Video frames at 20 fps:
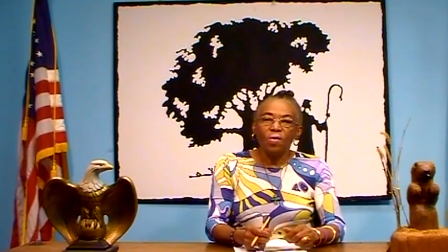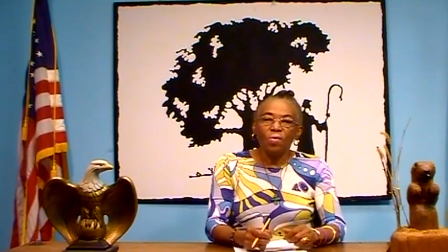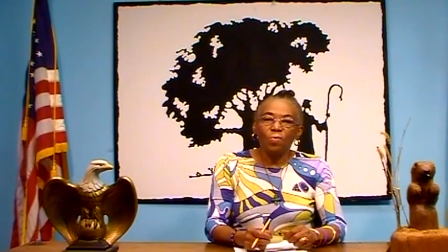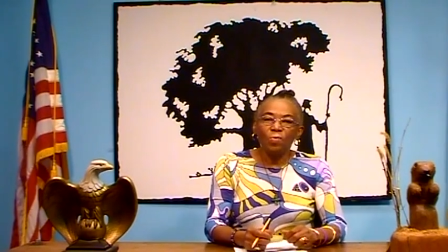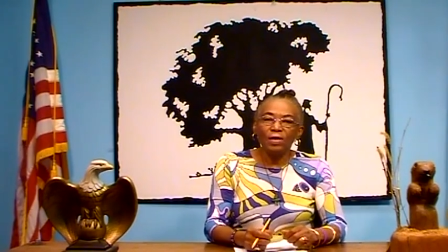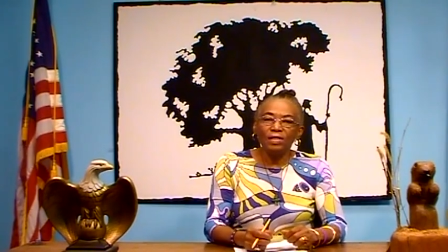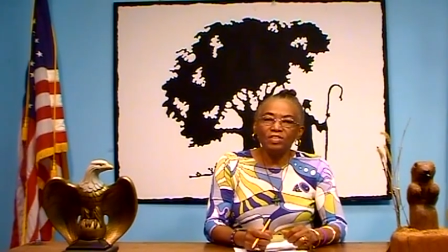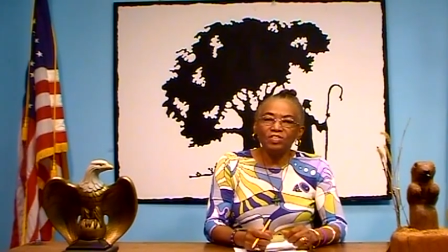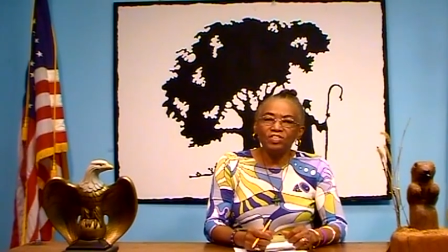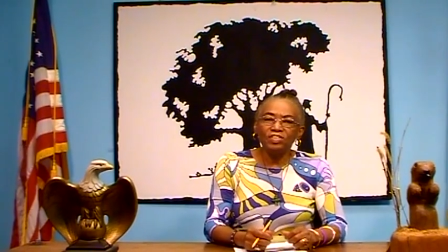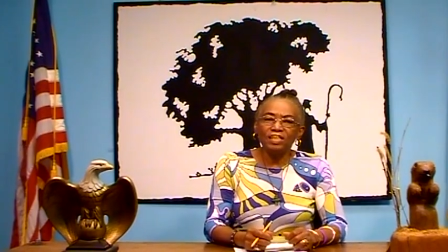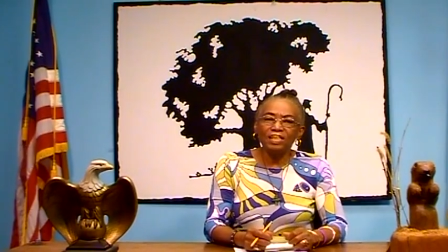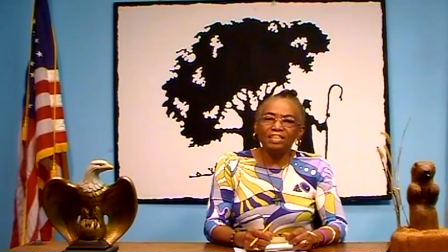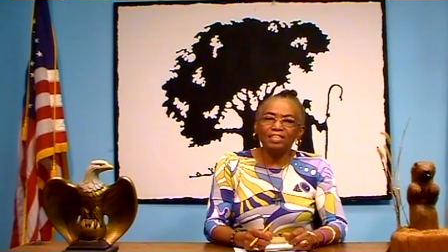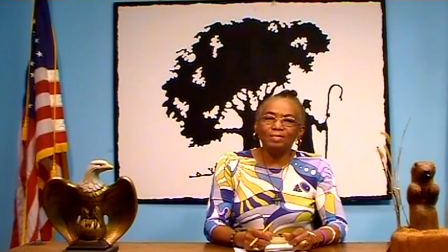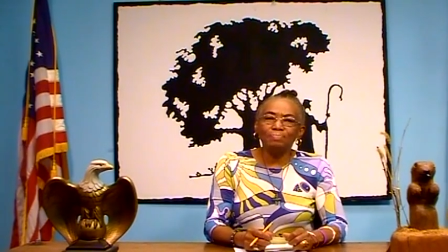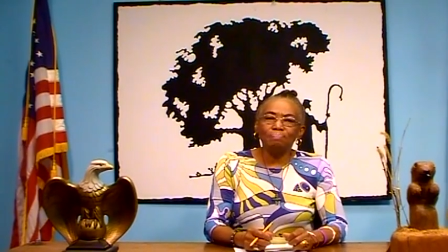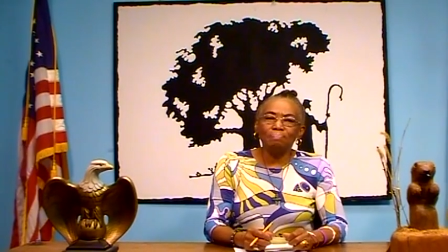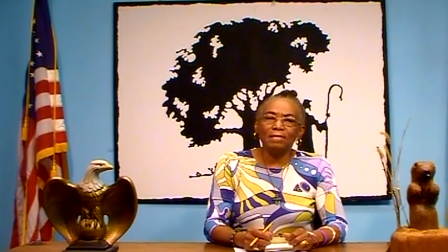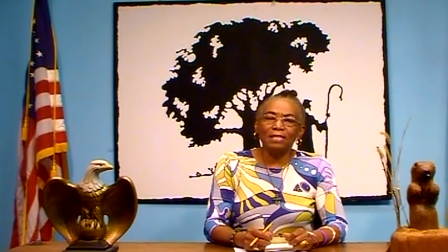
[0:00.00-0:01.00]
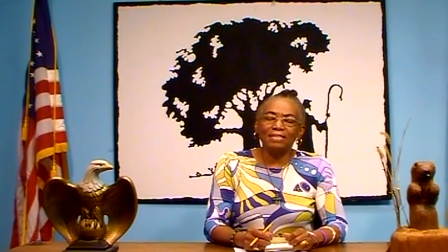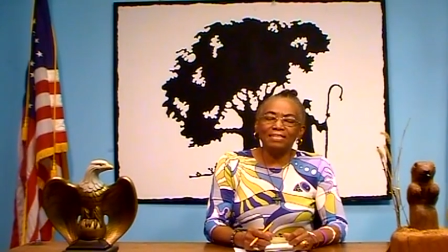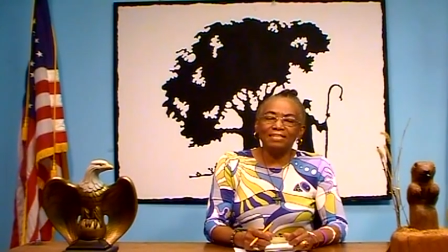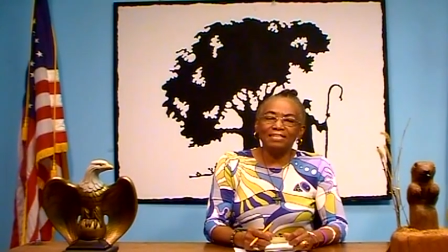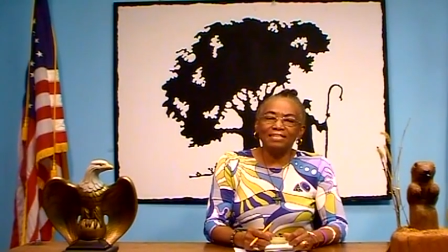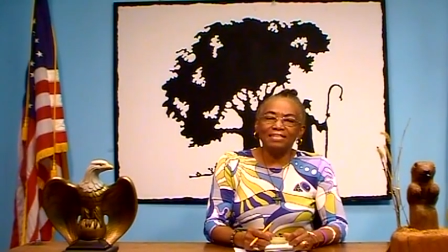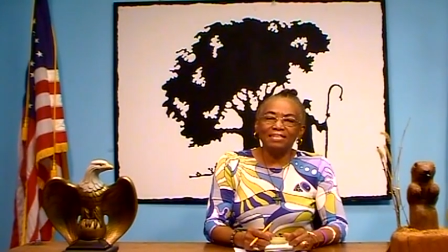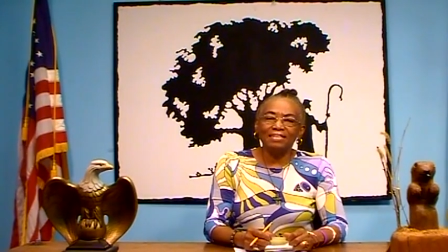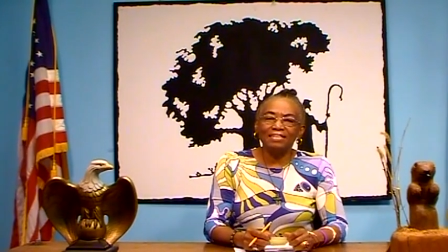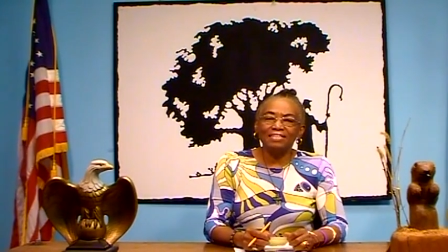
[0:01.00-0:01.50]
Well, today is
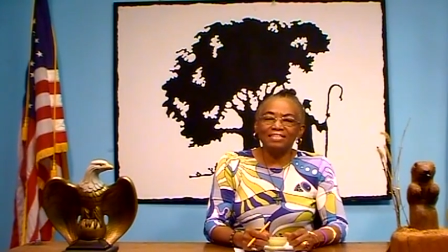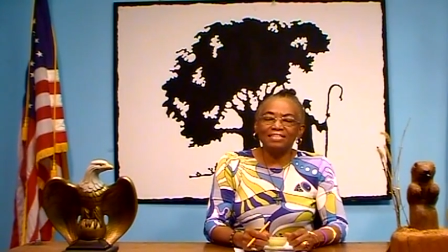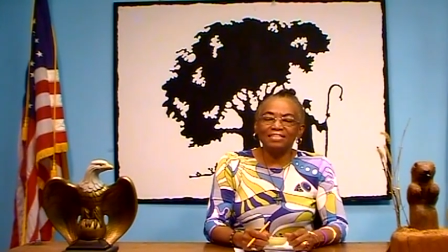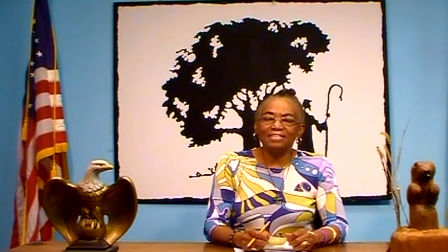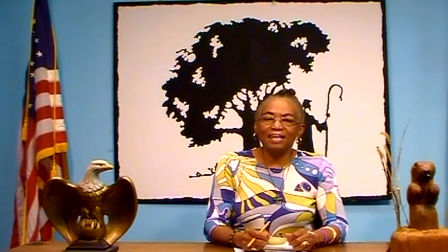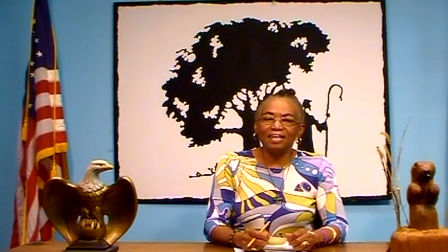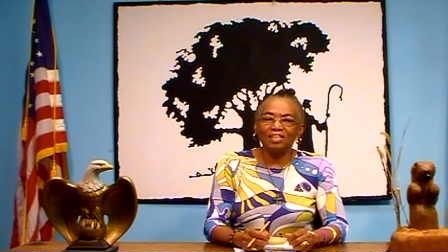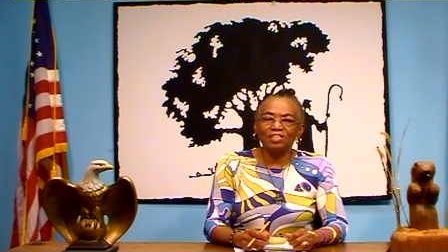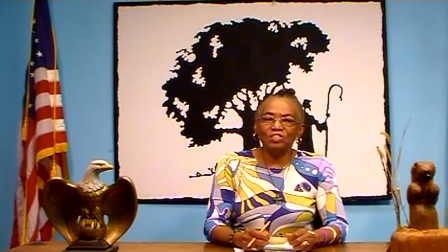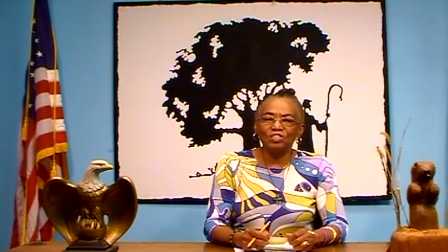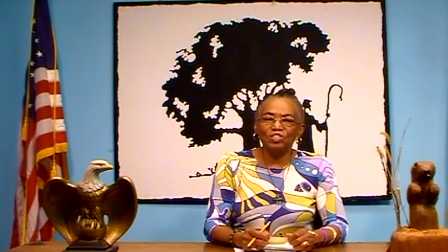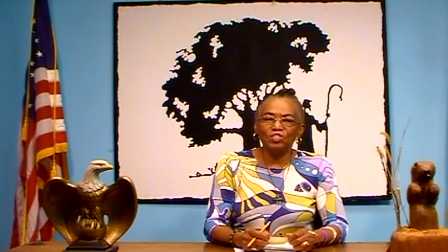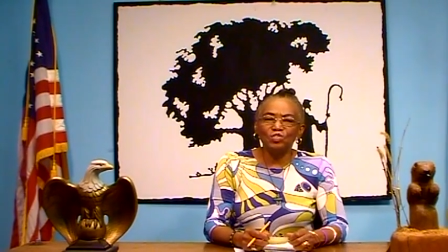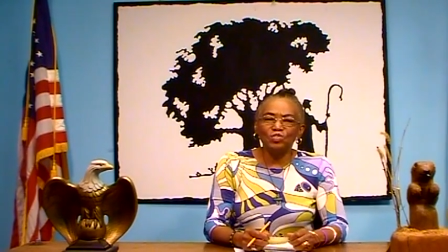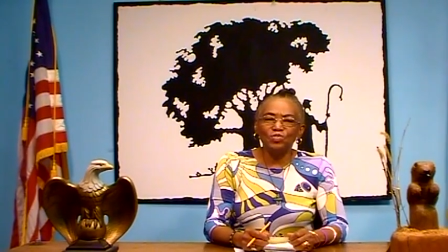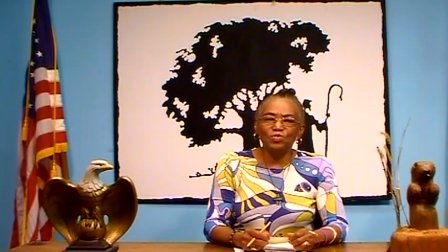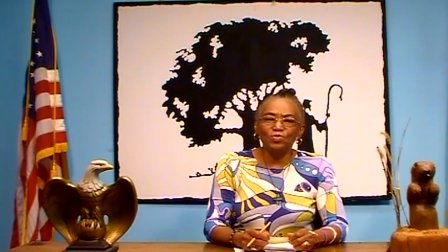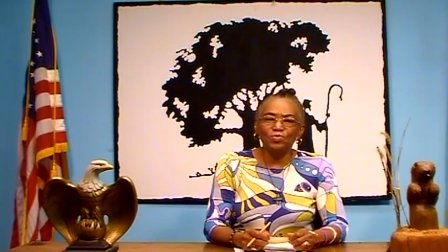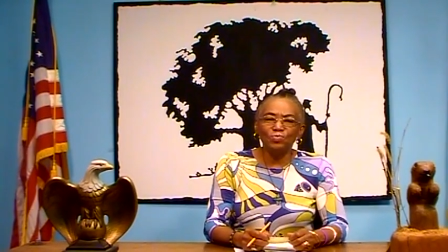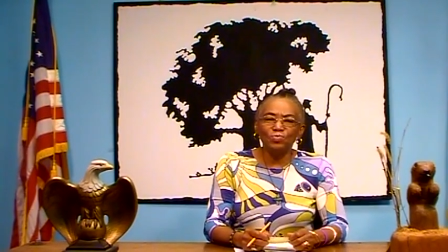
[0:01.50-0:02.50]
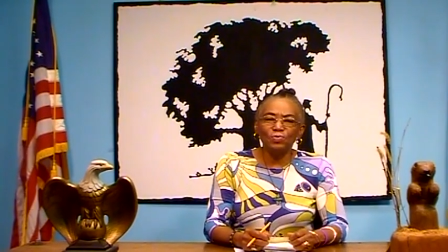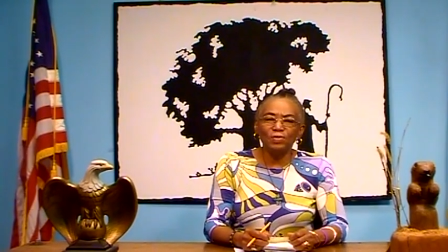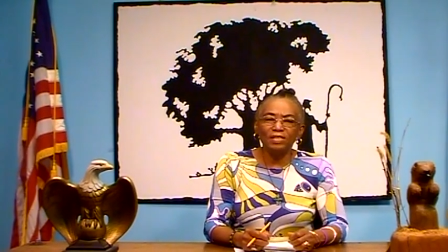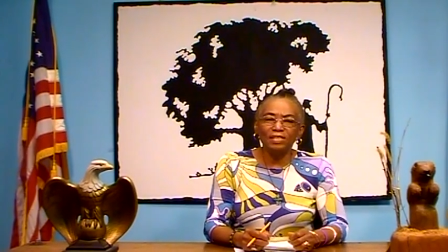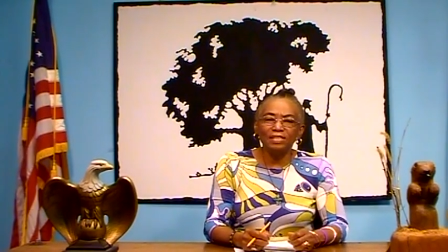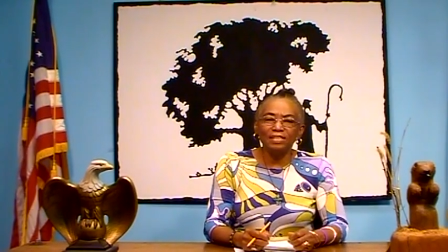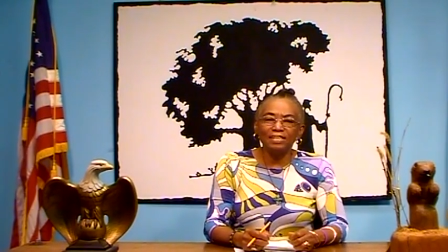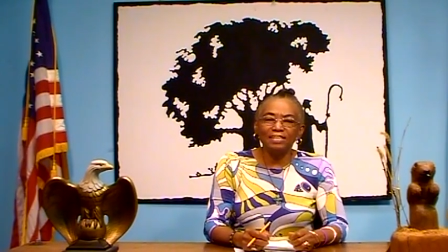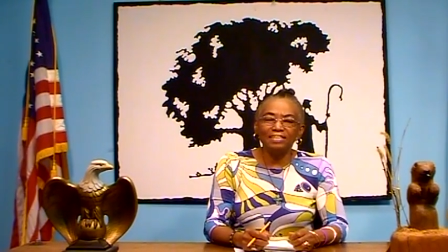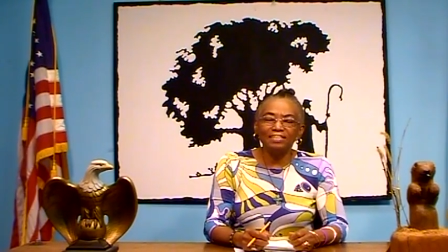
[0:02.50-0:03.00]
Monday and it starts a new
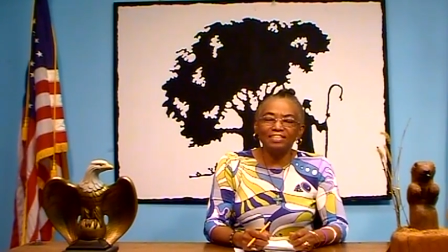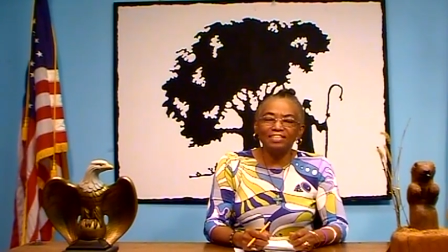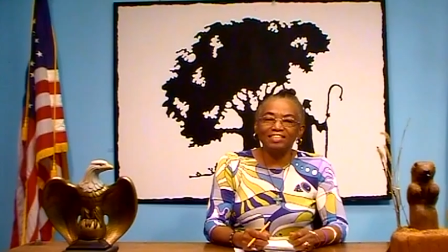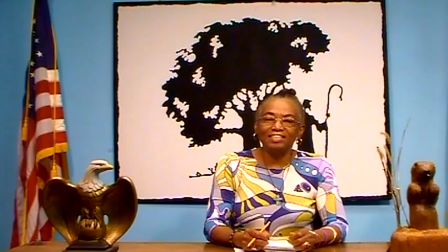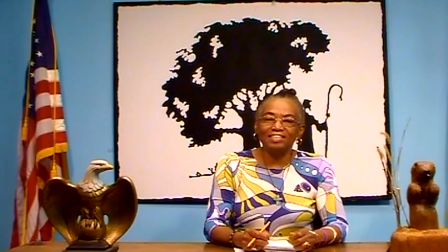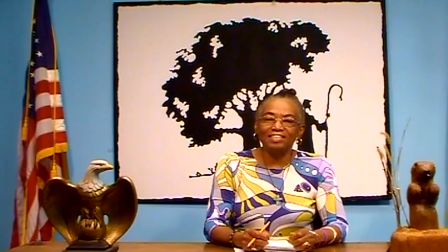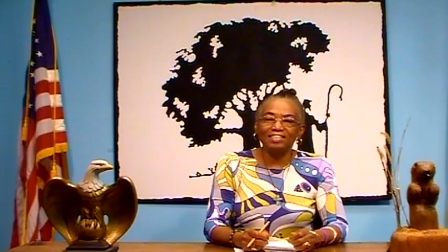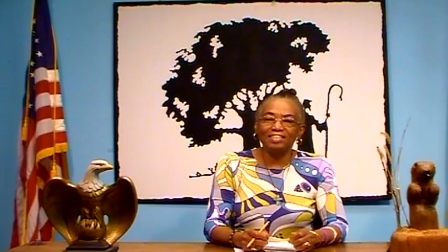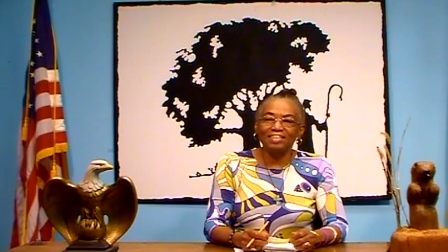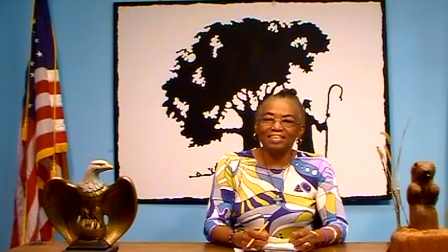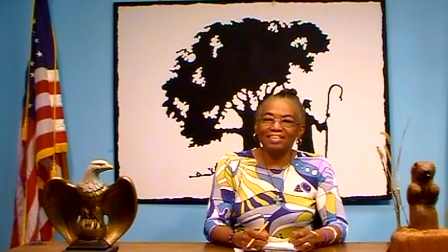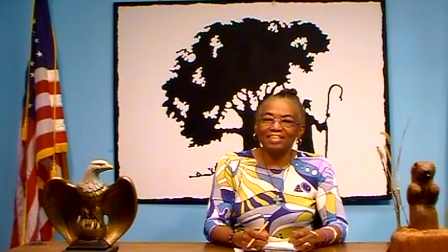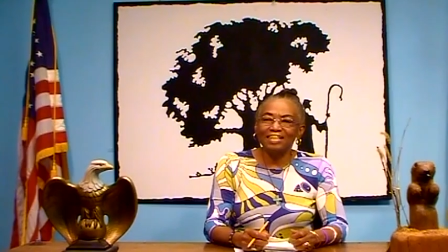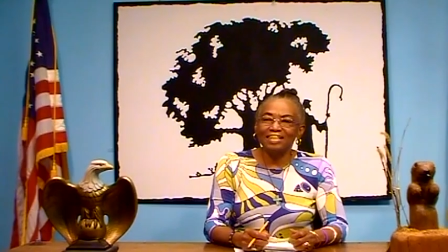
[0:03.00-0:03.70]
week and it's,